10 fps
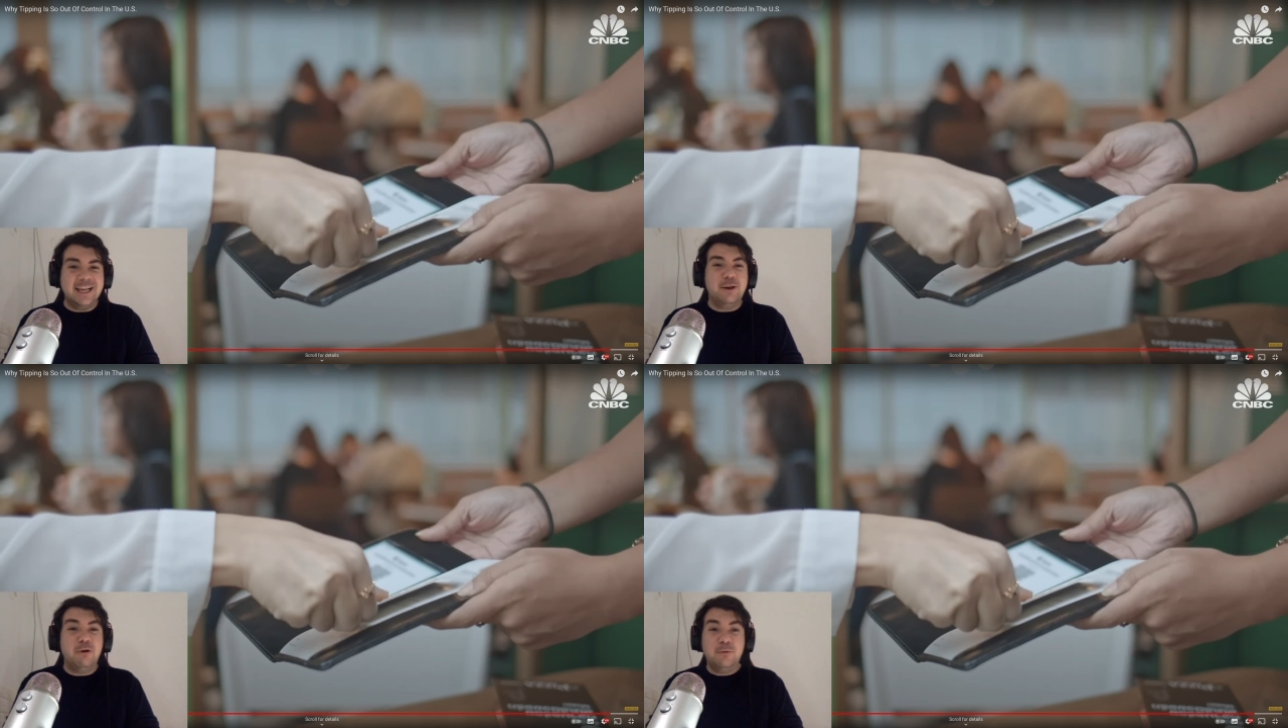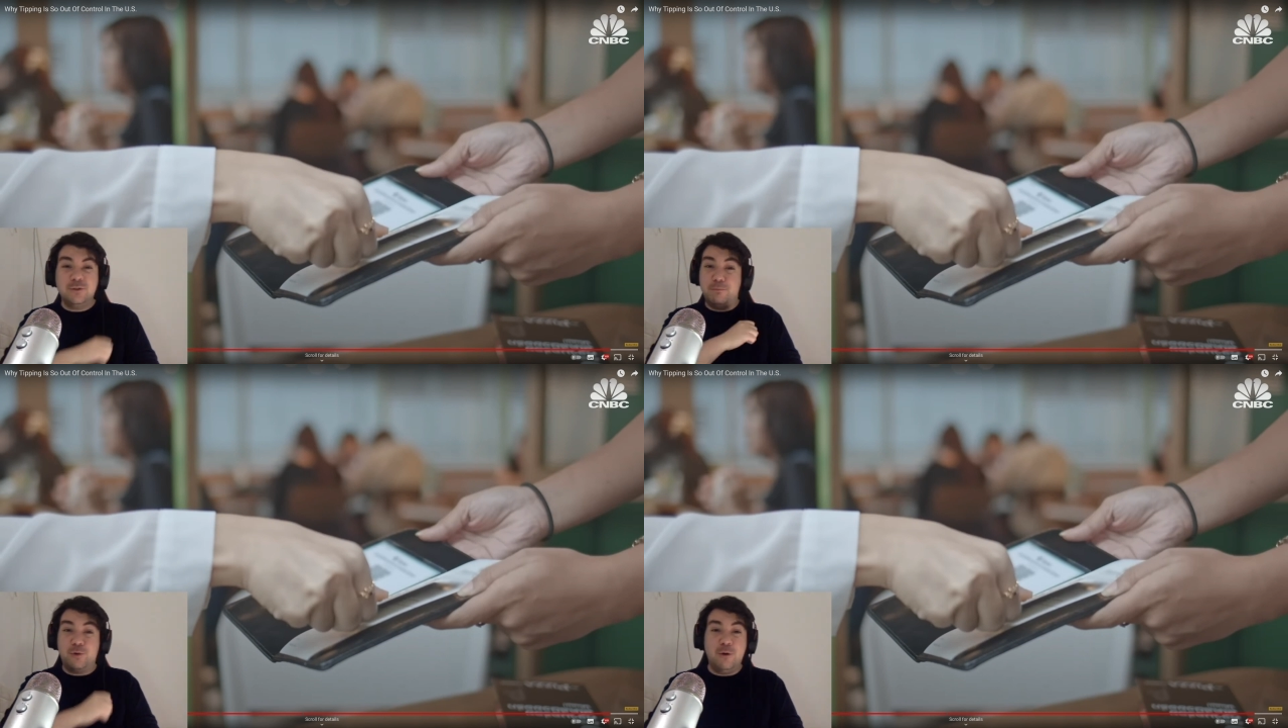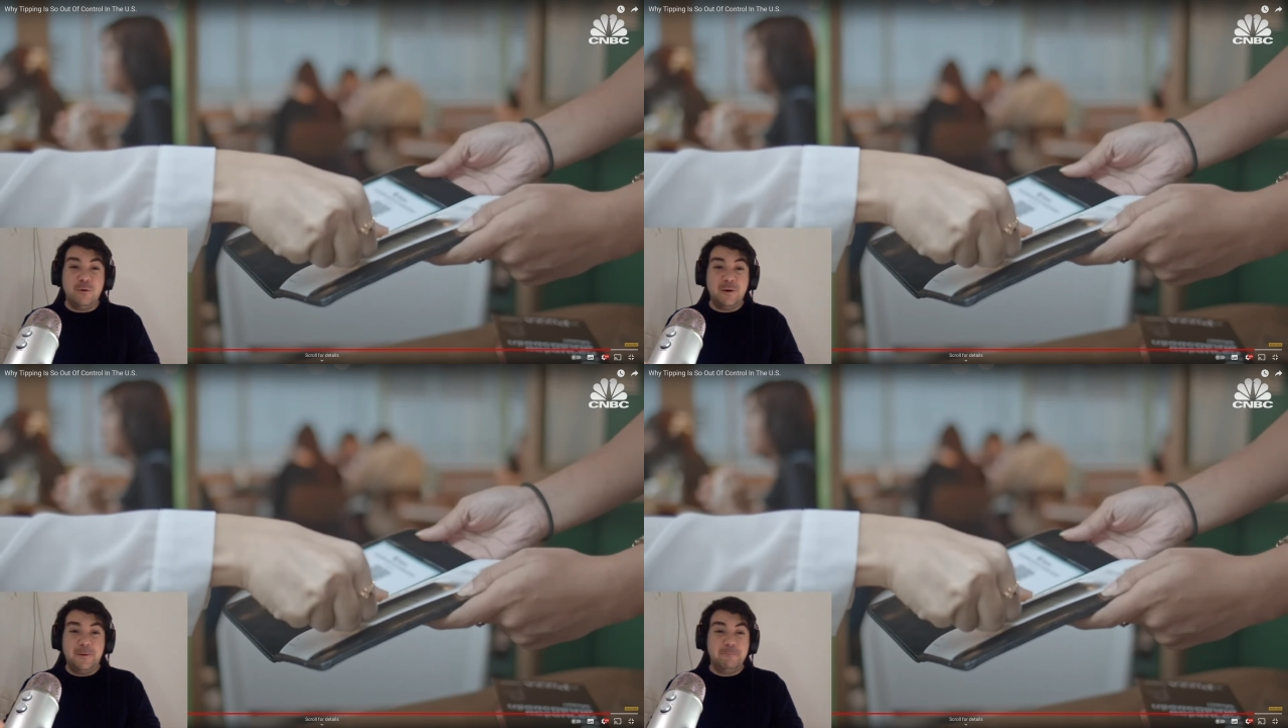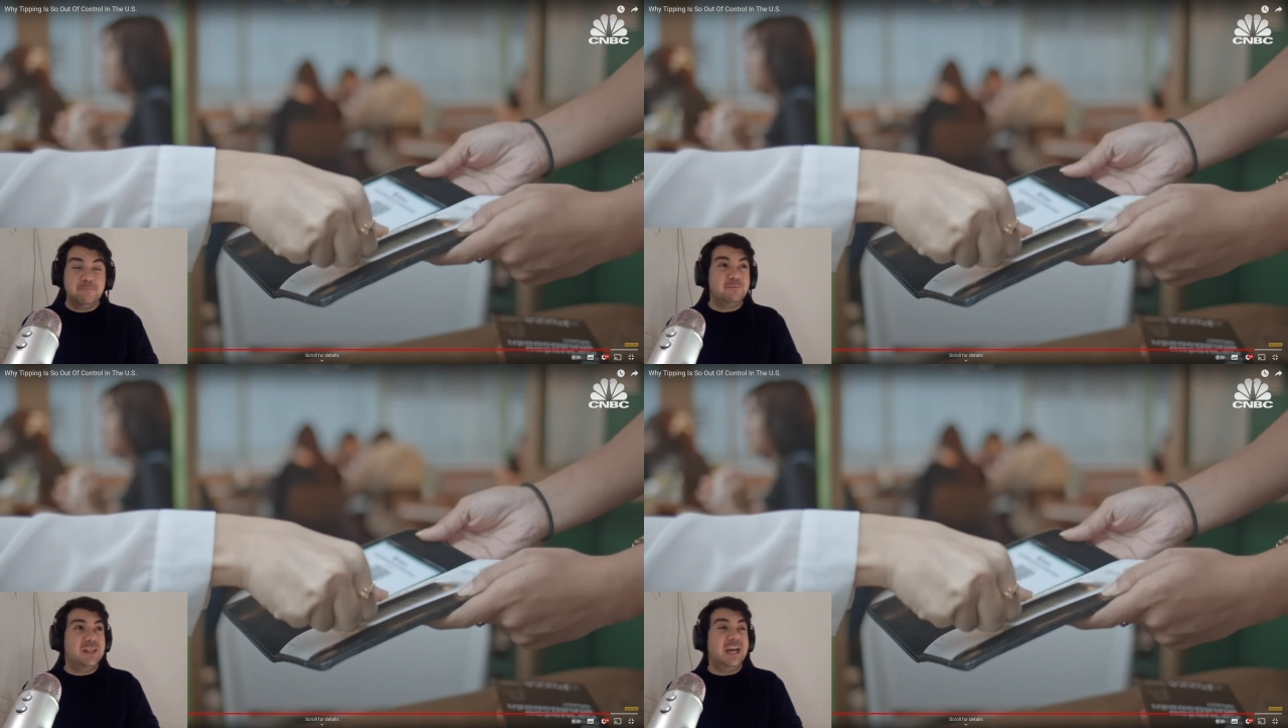he almost broke
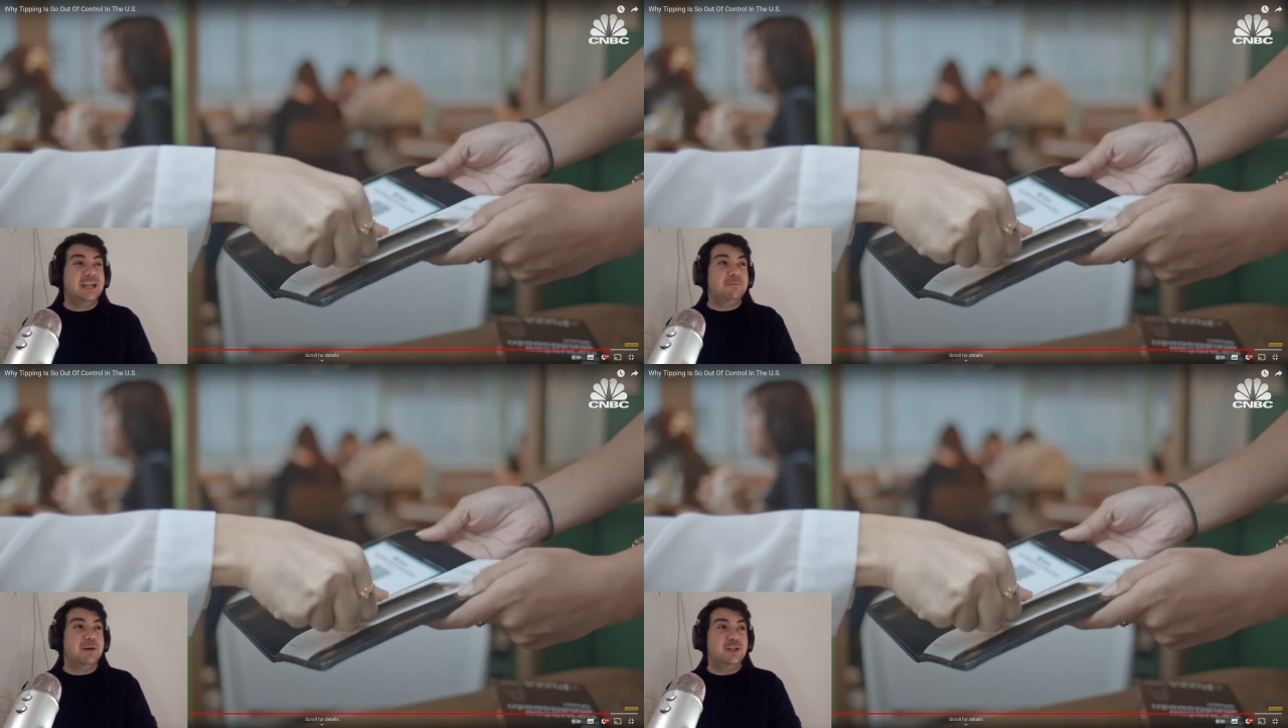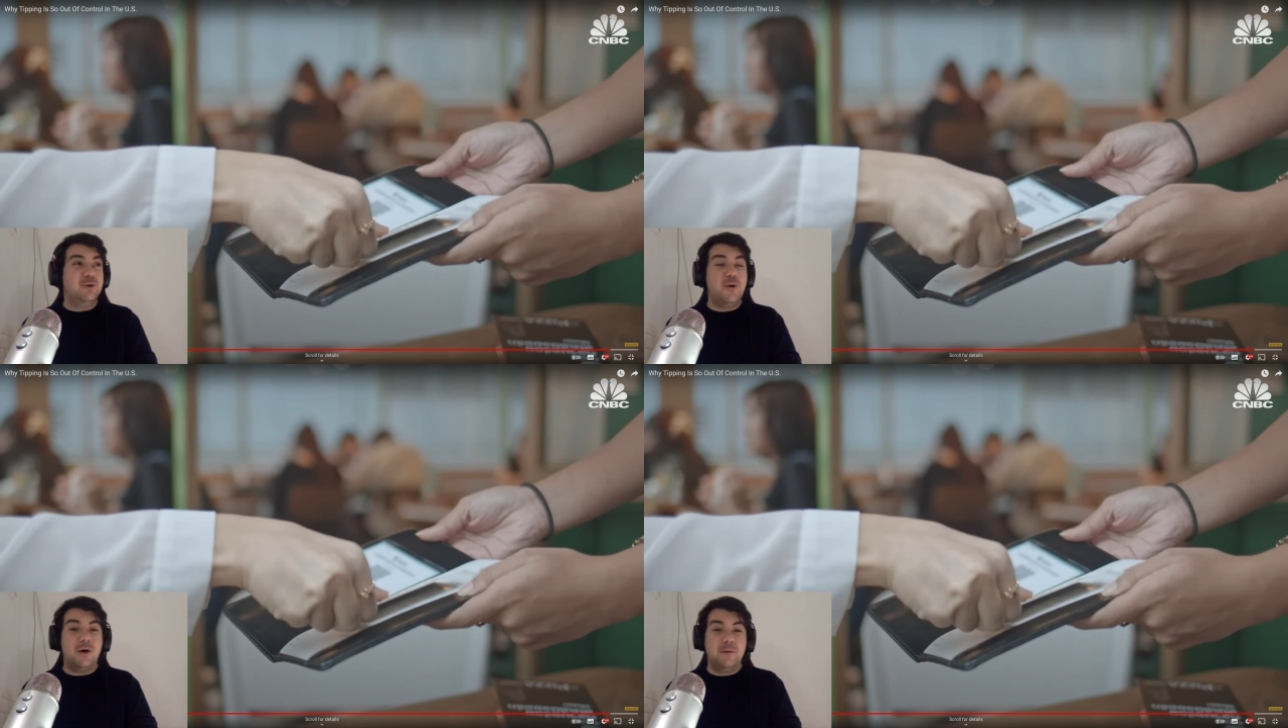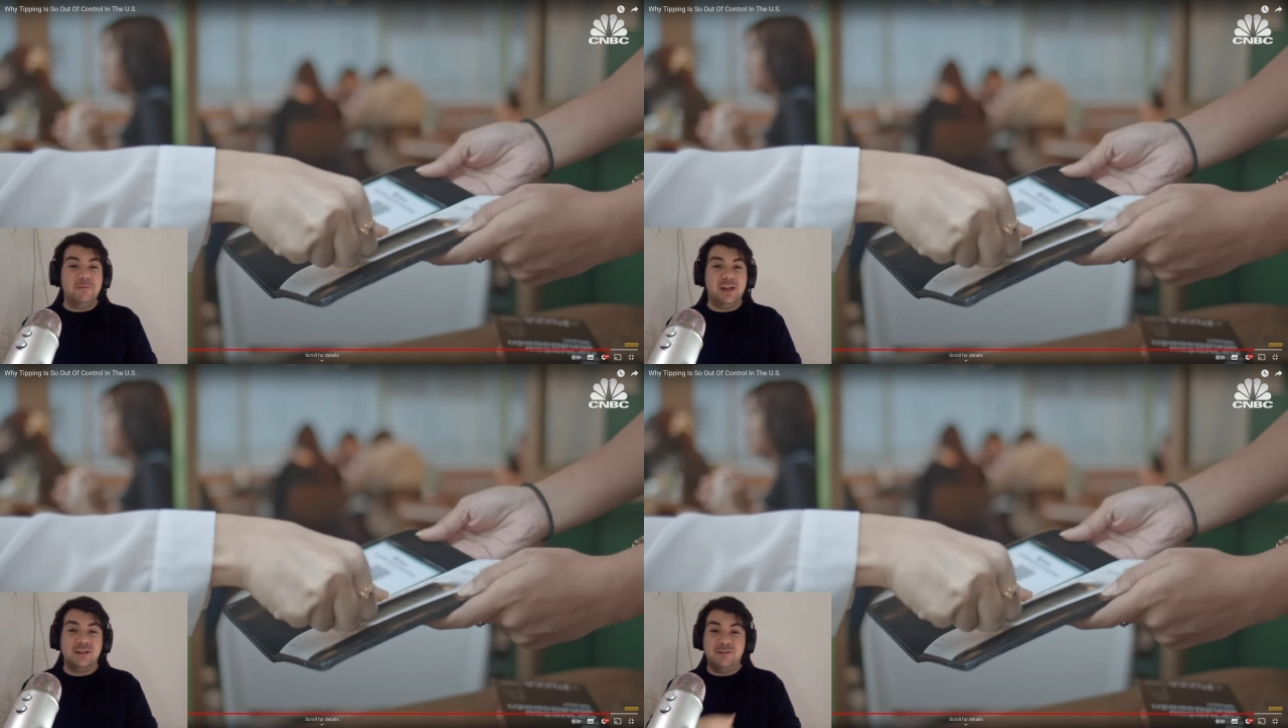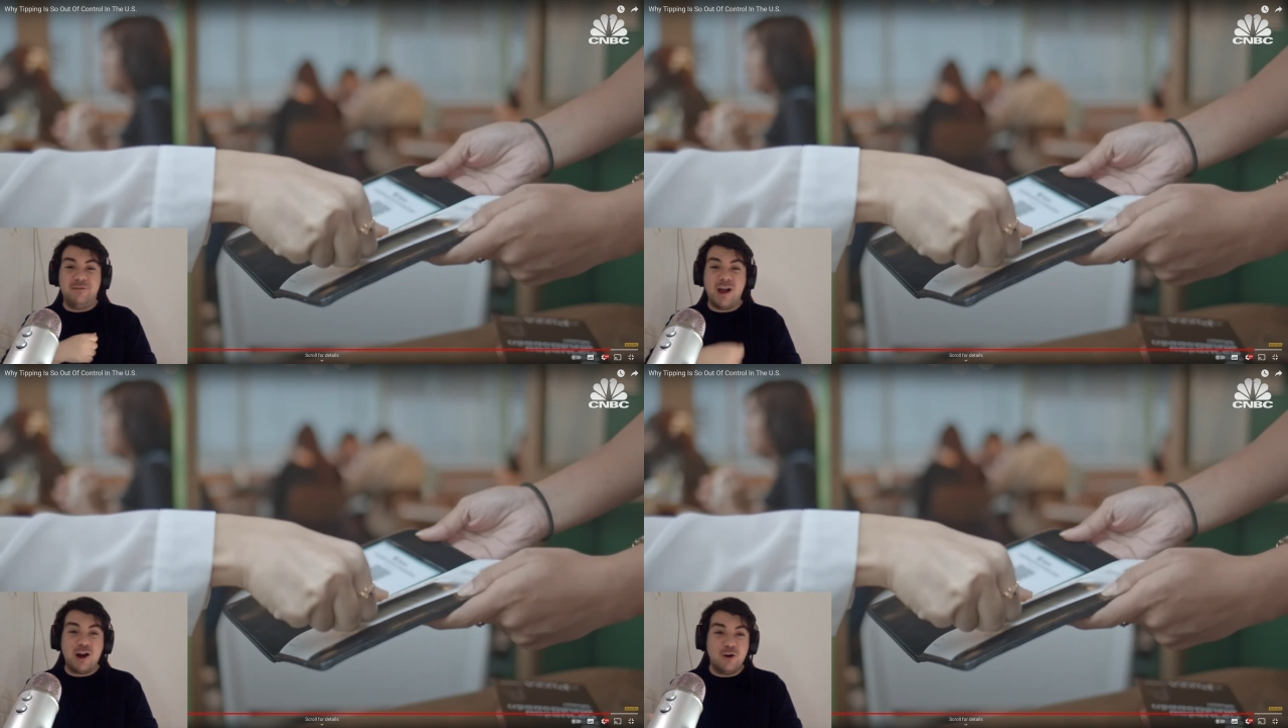like my door because
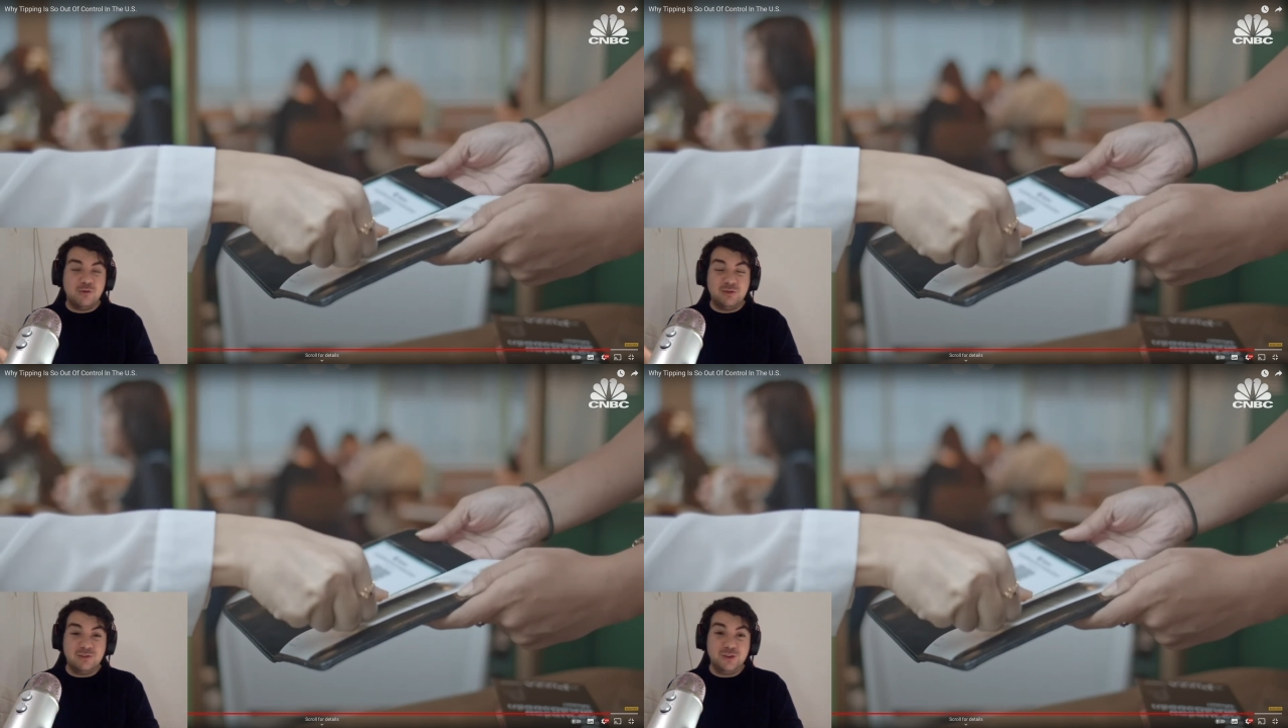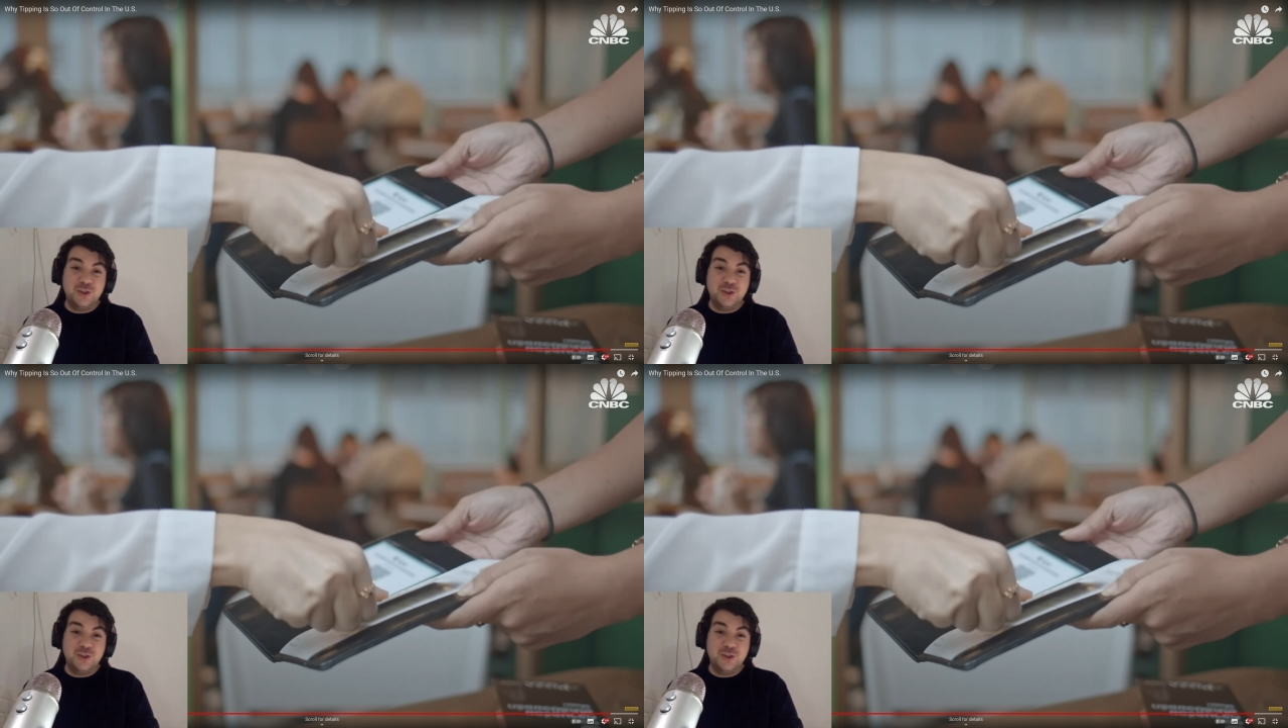of how